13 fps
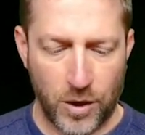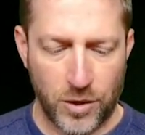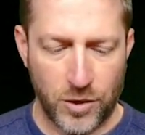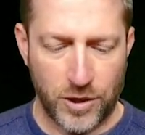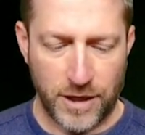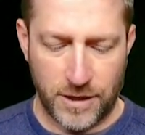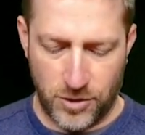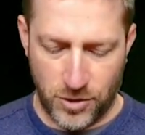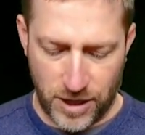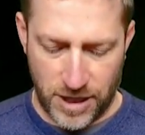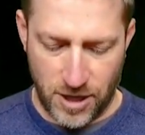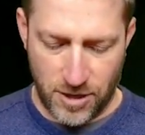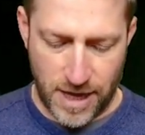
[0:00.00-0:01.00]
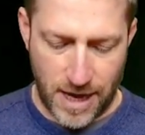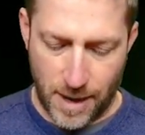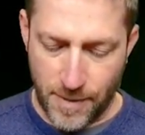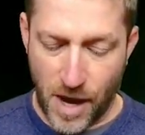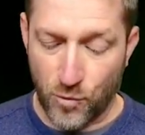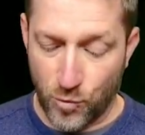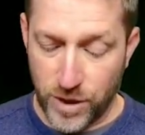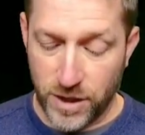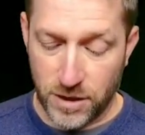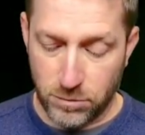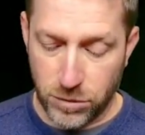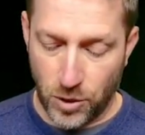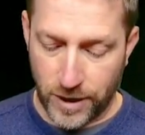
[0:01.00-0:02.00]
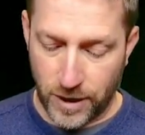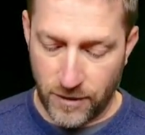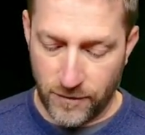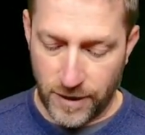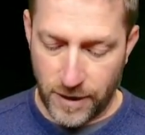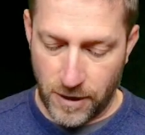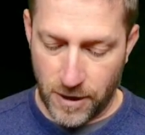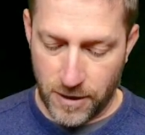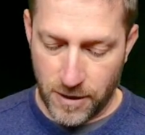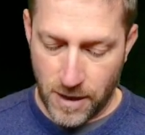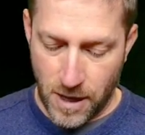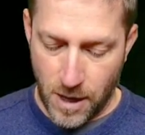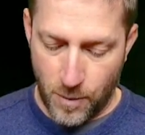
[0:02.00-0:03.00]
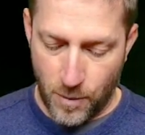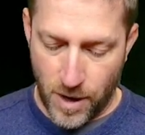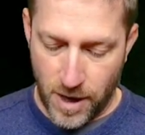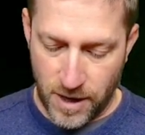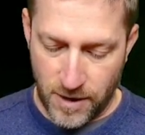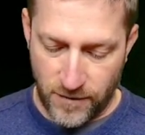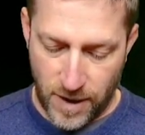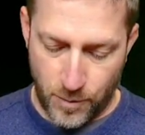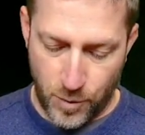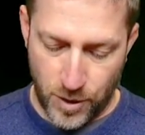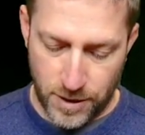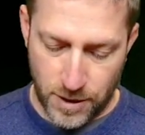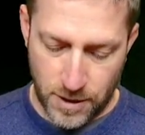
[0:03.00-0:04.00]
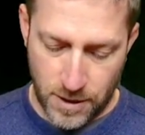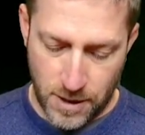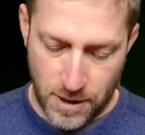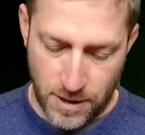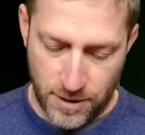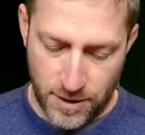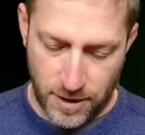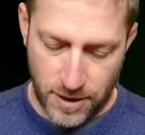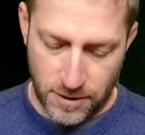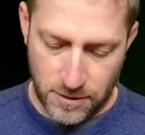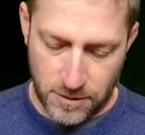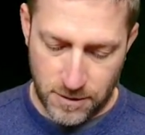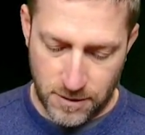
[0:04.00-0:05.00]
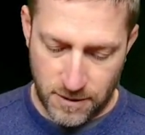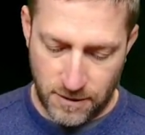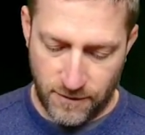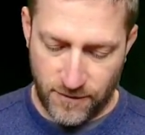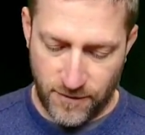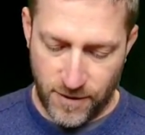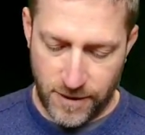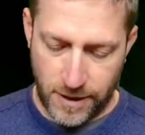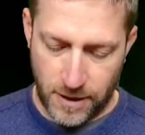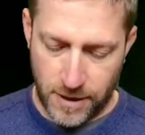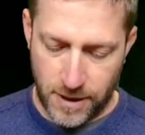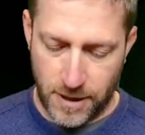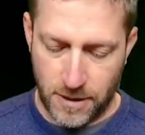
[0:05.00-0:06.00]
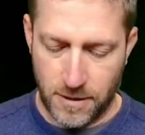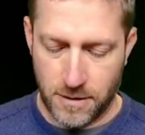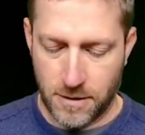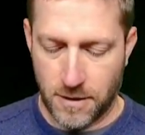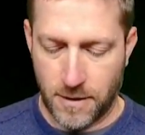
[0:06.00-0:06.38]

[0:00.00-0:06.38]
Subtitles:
you can hear that I'm not really blowing on it very hard, but if I put the little furry on here,